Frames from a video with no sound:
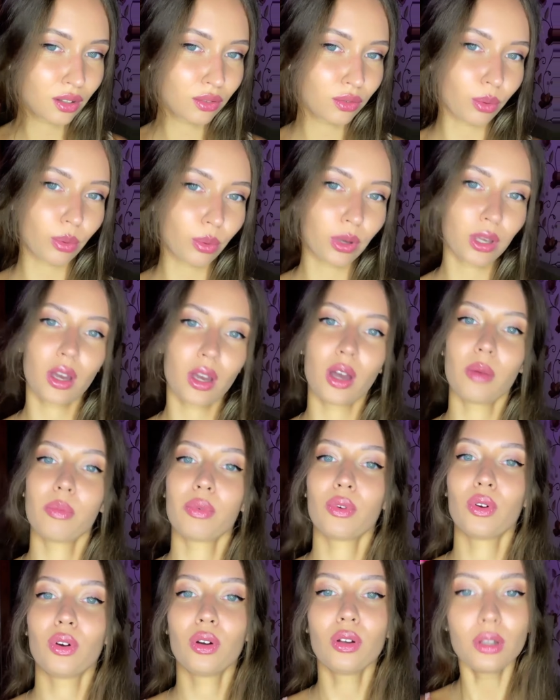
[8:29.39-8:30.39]
For wake
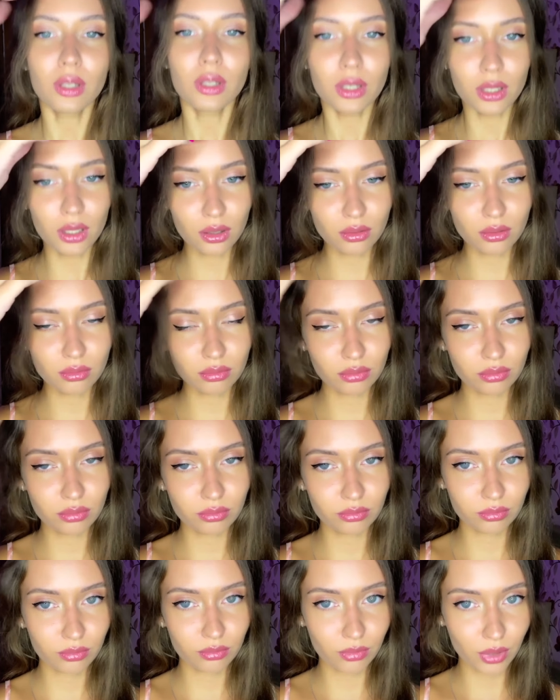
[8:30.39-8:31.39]
up early
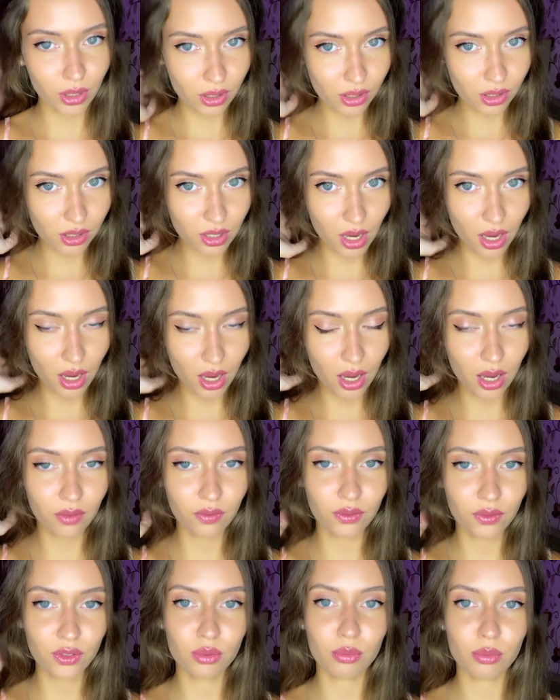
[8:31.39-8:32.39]
because I
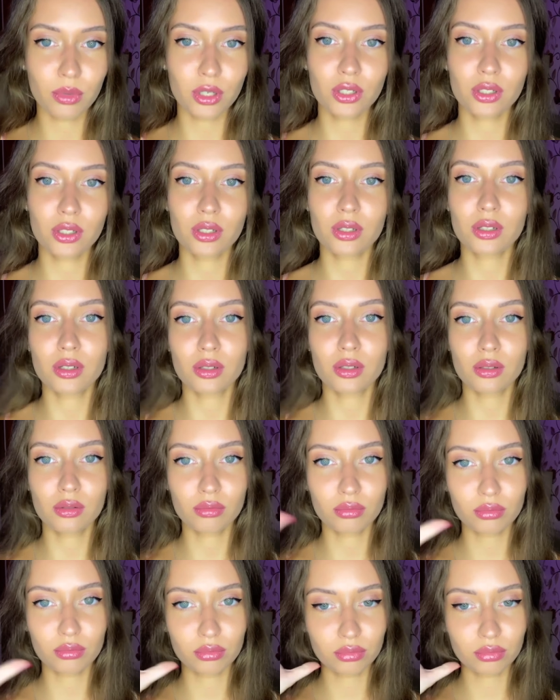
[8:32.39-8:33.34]
have too much to do.